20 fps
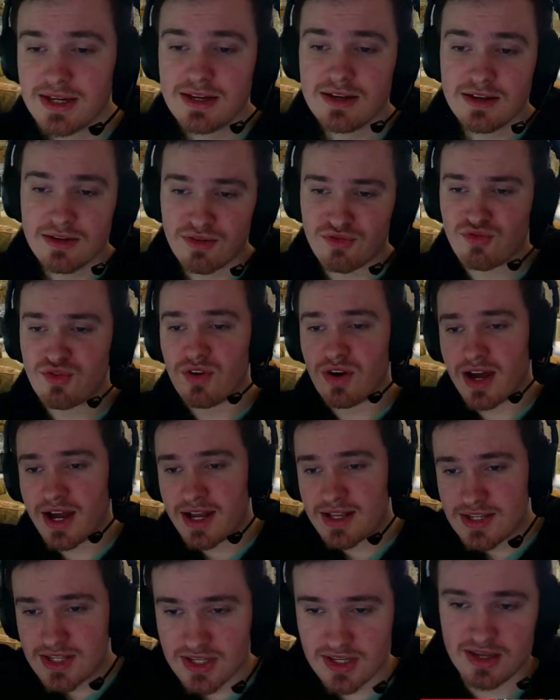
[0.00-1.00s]
we've got
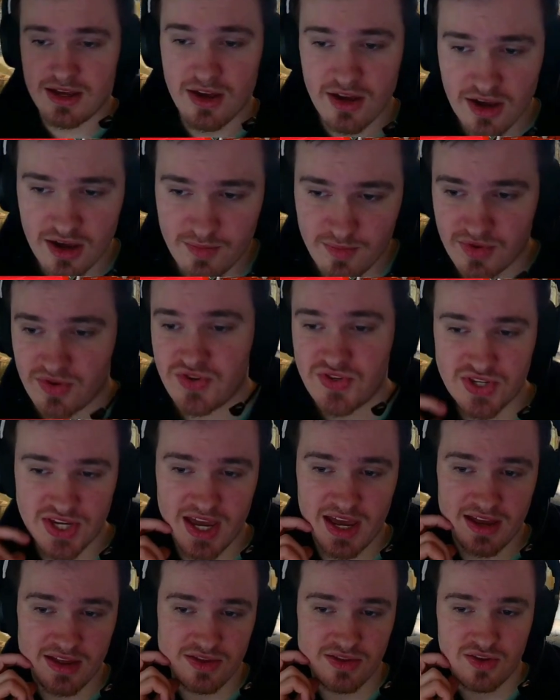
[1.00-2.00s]
Anthony Herbert
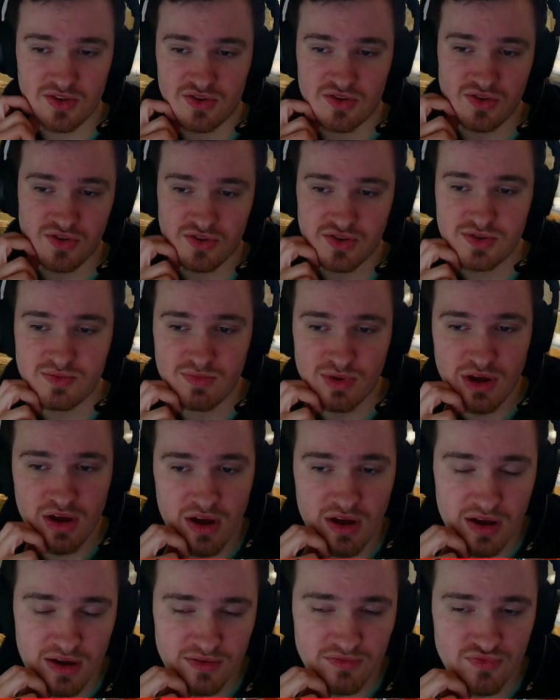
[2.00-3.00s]
sat in the goods
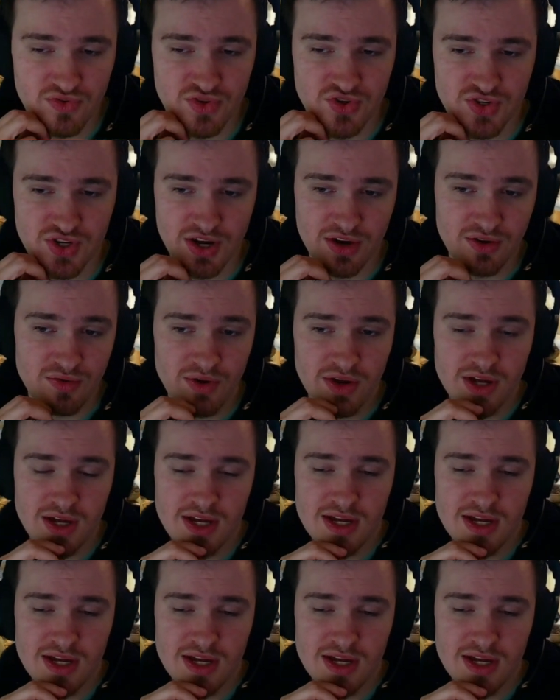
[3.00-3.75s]
part of the show,